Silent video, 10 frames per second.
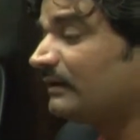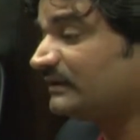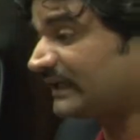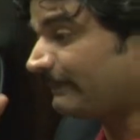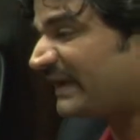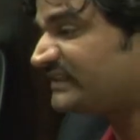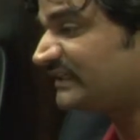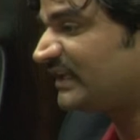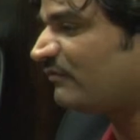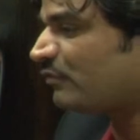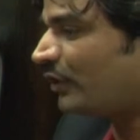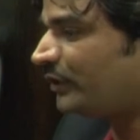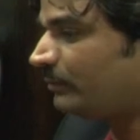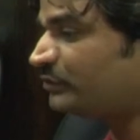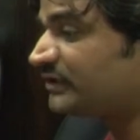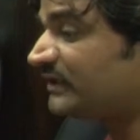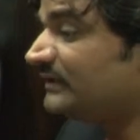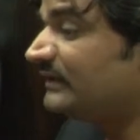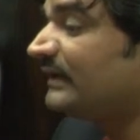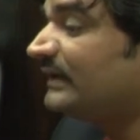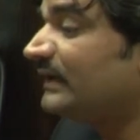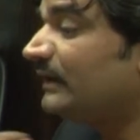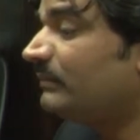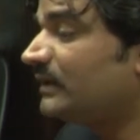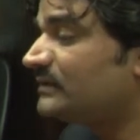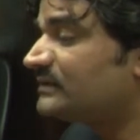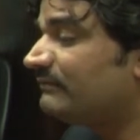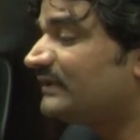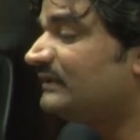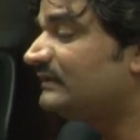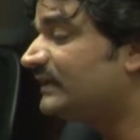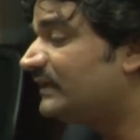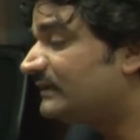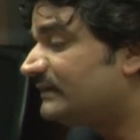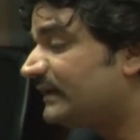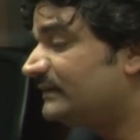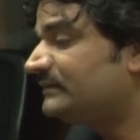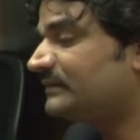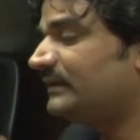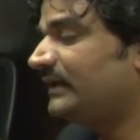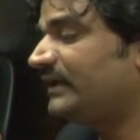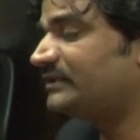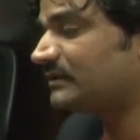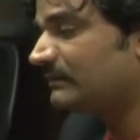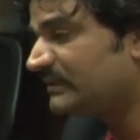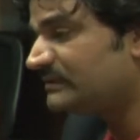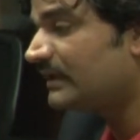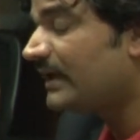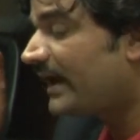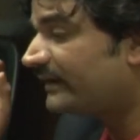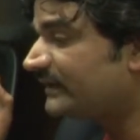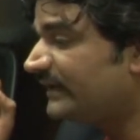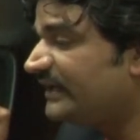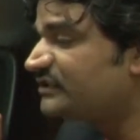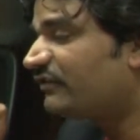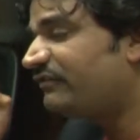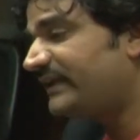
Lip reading: The capacity of contribution enables even in their 10th age, means at the age of